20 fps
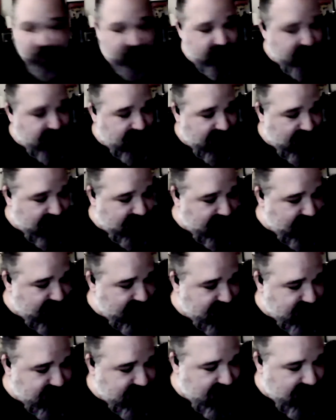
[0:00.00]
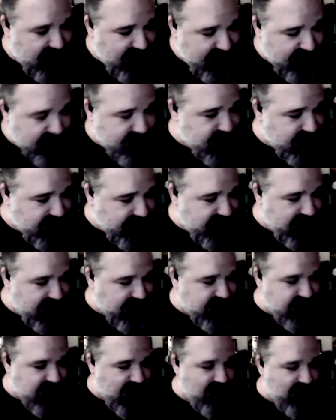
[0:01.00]
that is actually
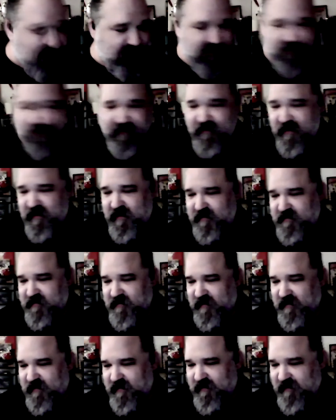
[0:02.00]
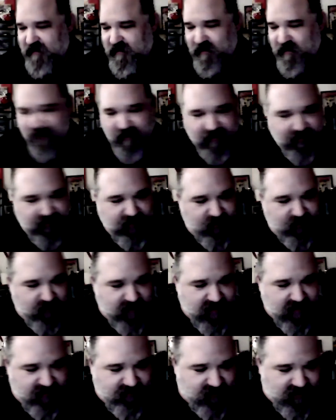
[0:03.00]
a topic that, I think
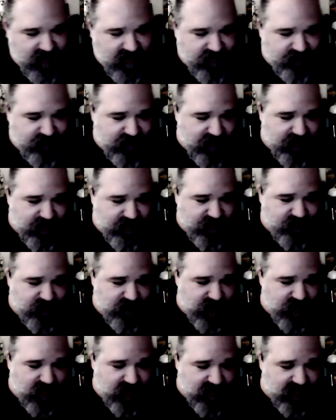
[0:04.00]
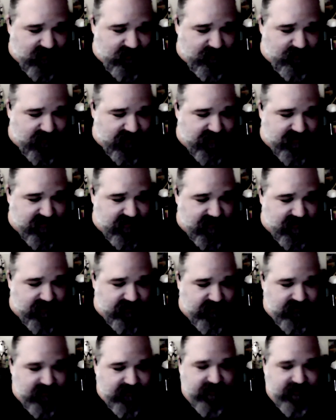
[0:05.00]
we'd have a lot of fun talking, but,
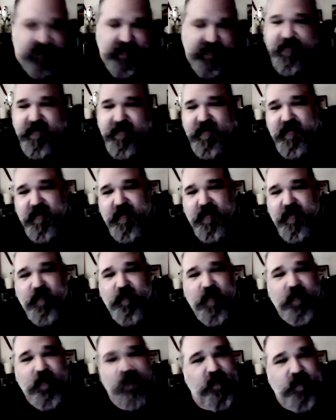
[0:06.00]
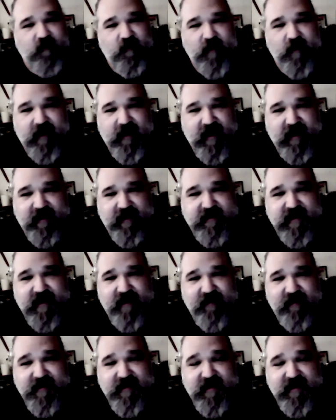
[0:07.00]
we're well out of
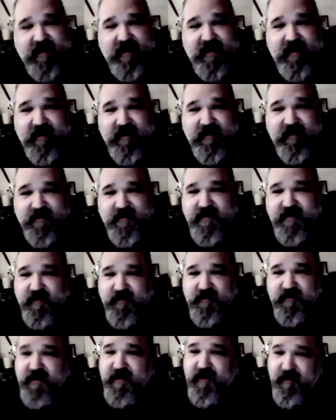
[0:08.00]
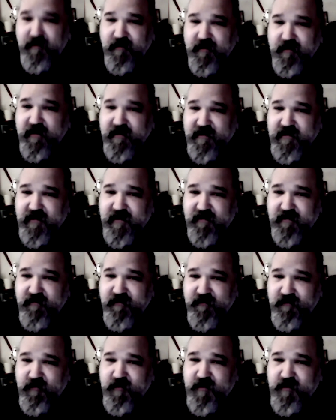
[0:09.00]
time today, and it sounds like you'd like to give
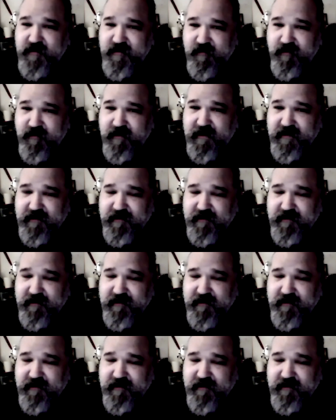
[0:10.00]
your voice a break.